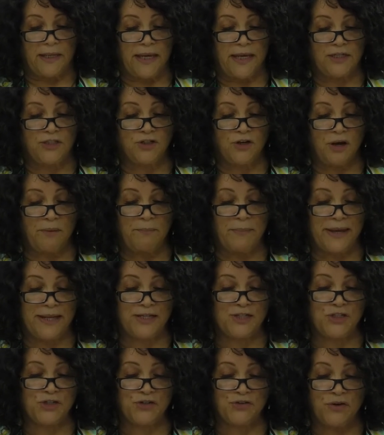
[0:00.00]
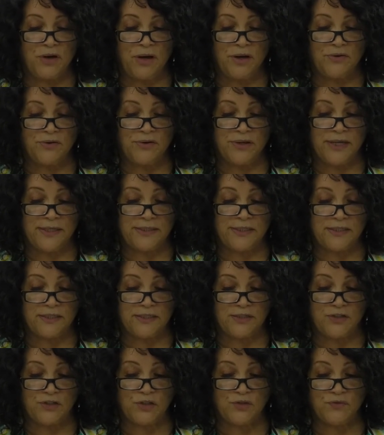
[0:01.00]
HR Manager honored as
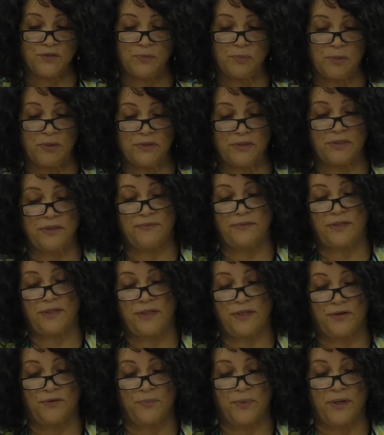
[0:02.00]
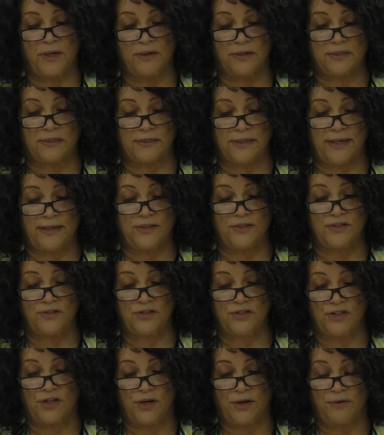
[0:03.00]
Service Person of the Year. We are excited to
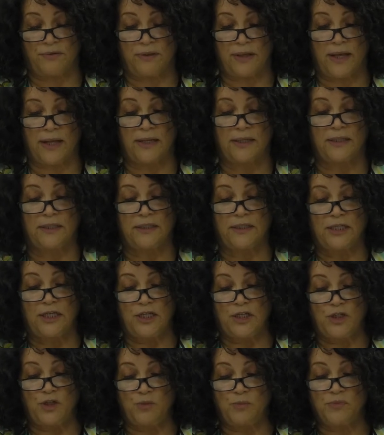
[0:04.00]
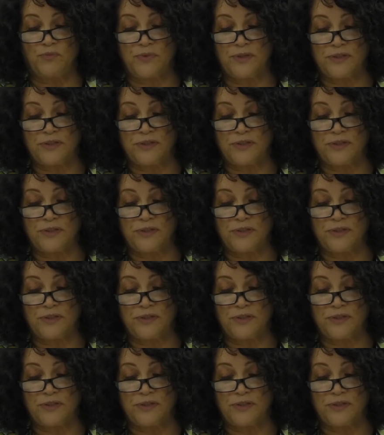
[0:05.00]
share that Human